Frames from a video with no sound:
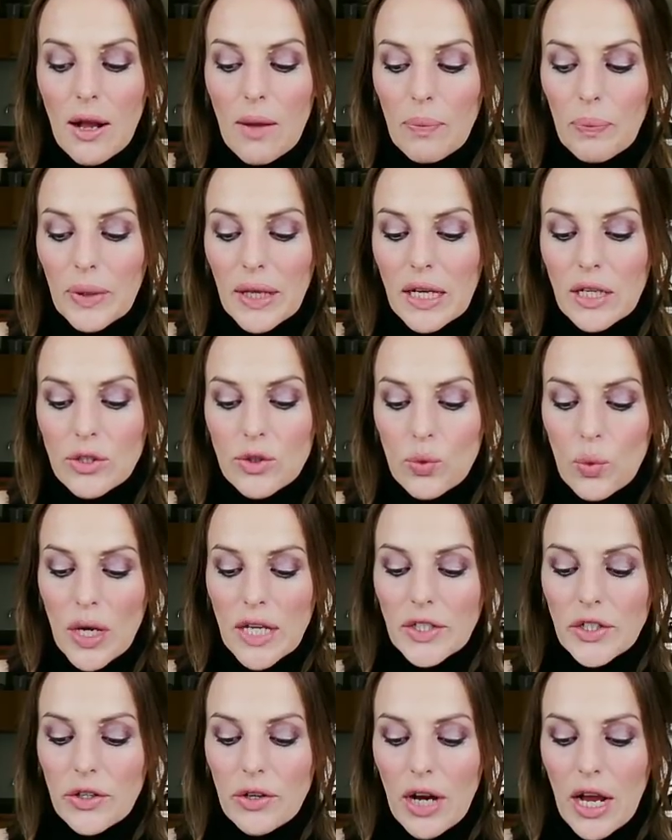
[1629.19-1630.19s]
Because when
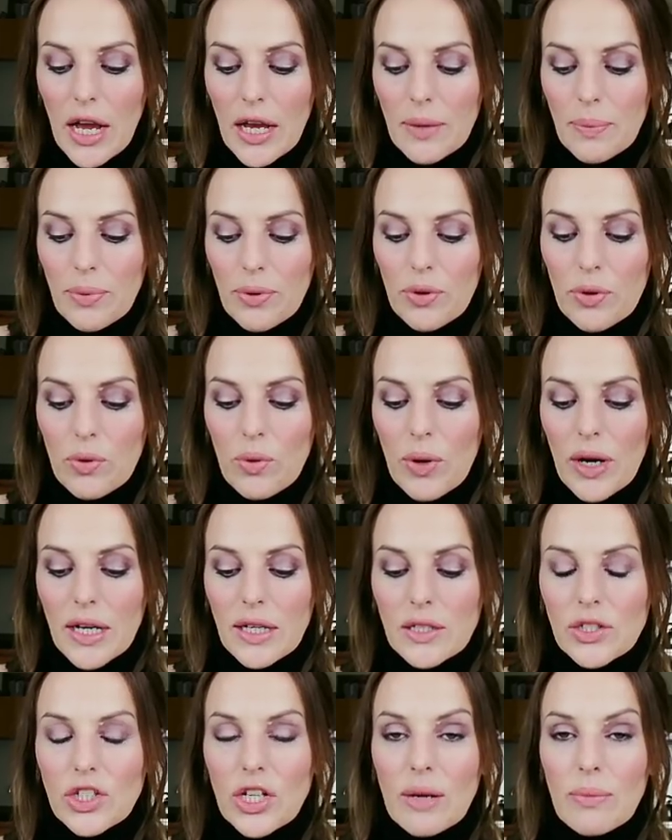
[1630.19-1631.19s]
you're hyper-aware,
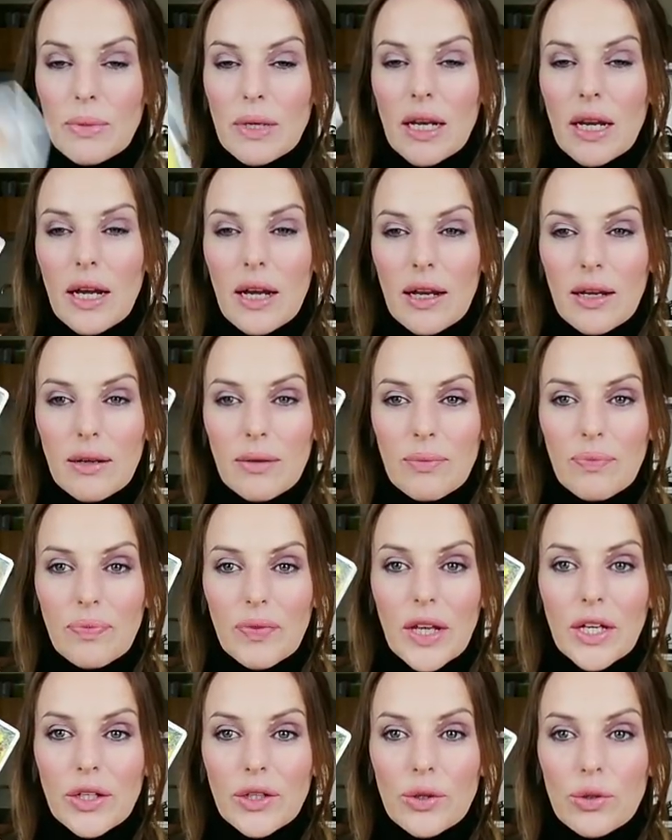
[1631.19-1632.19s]
Gemini,
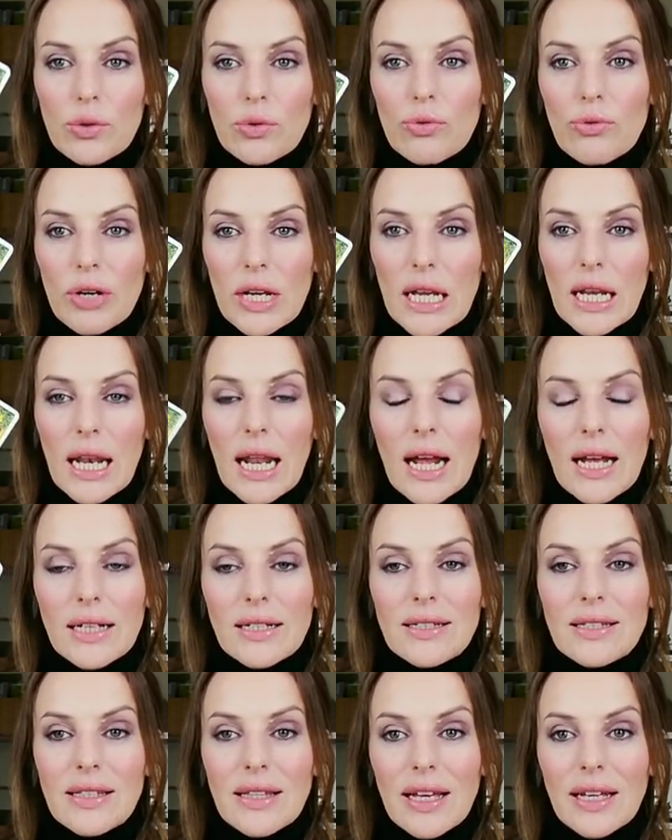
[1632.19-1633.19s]
you'll
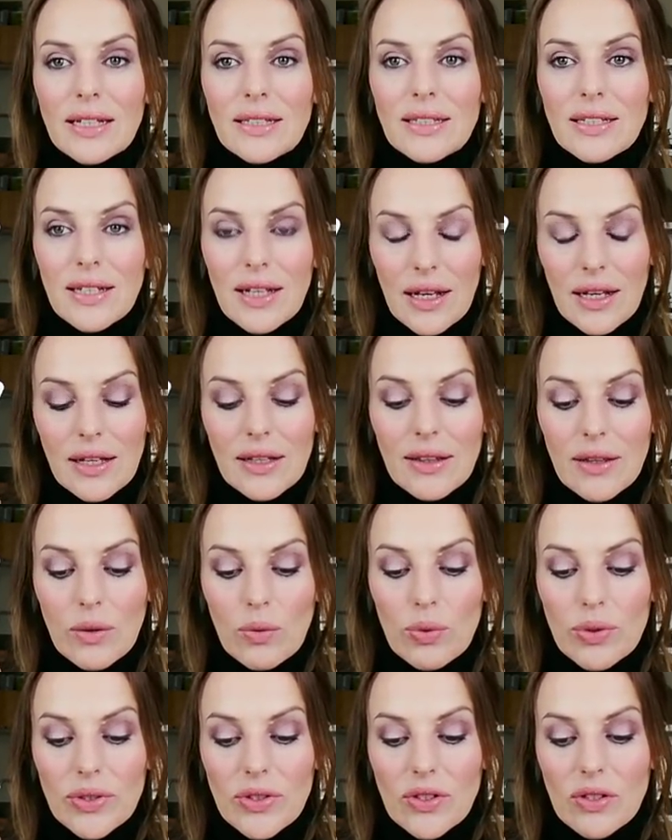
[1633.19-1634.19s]
realize that there
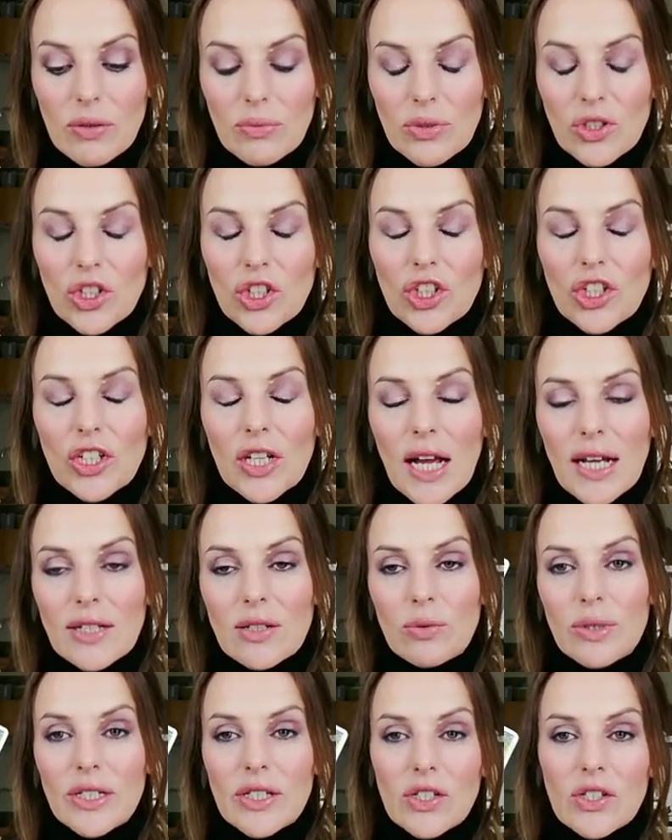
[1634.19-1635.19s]
was some
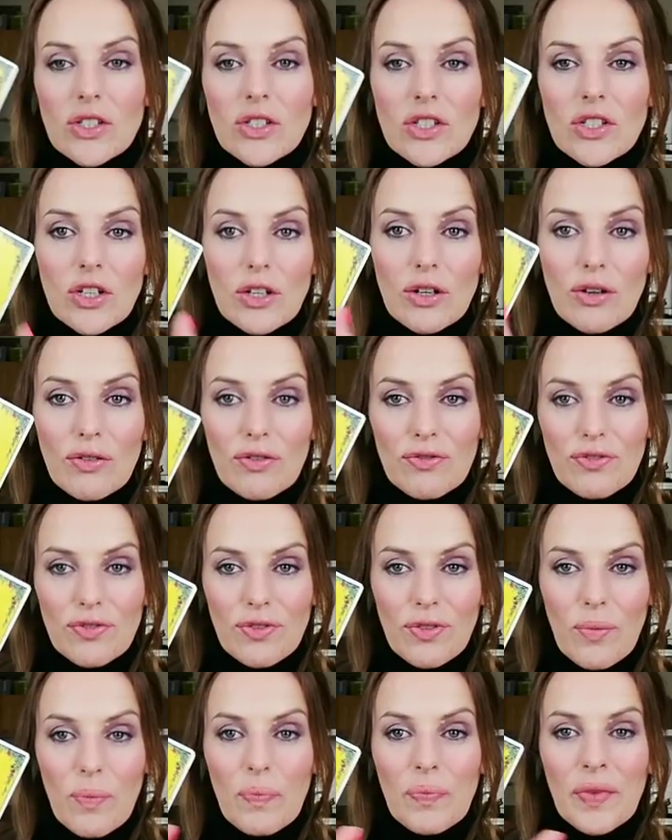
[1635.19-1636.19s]
shadowy stuff
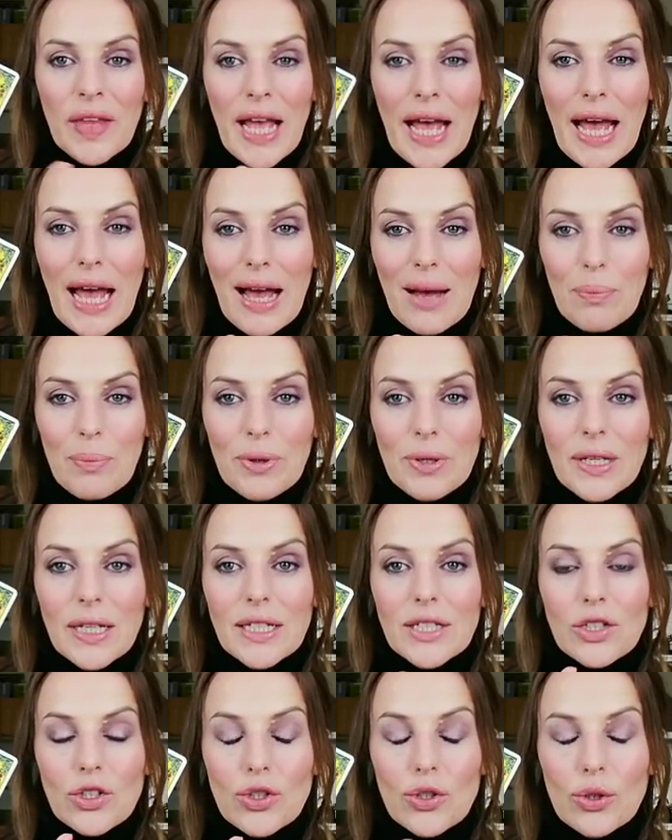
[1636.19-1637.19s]

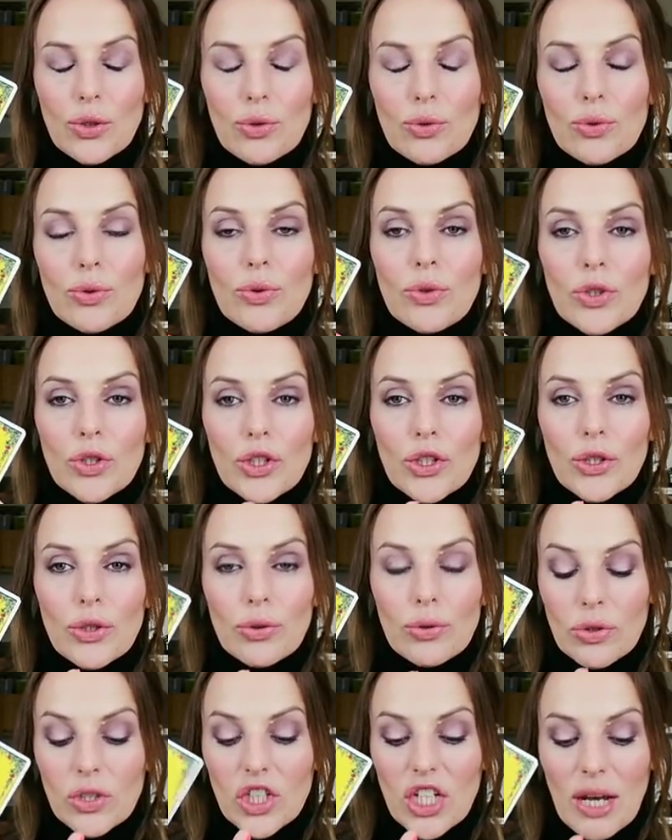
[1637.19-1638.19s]
happening to
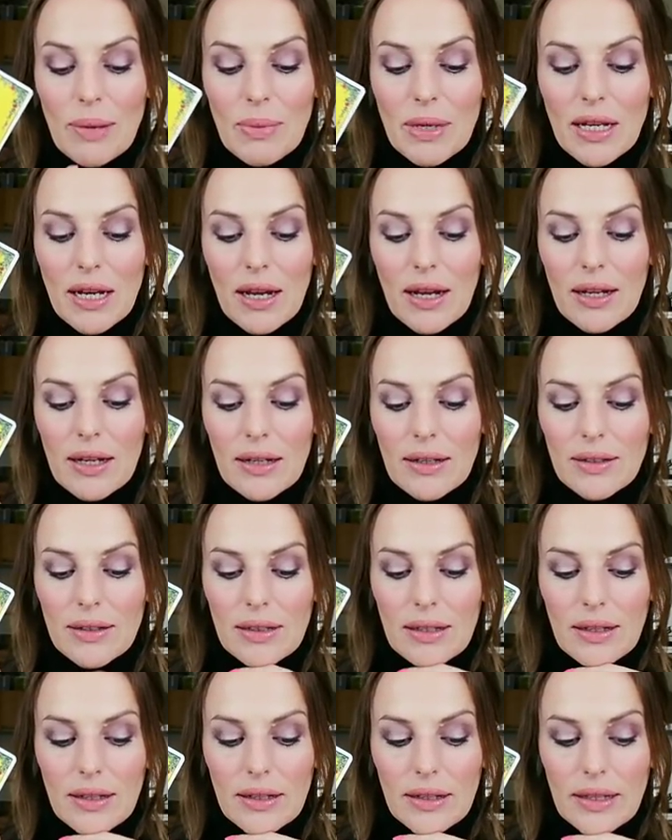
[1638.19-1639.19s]
you, Gemini.
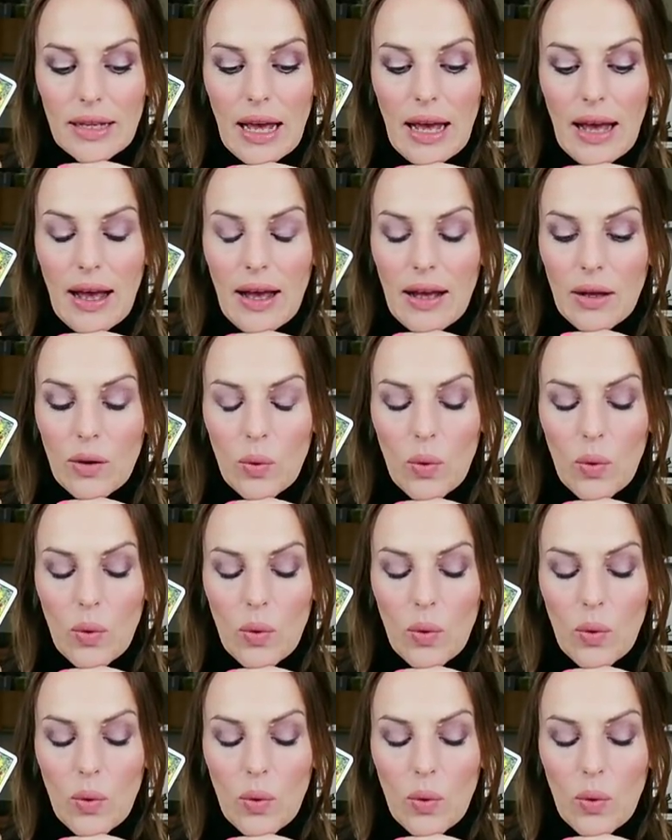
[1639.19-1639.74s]
Yeah.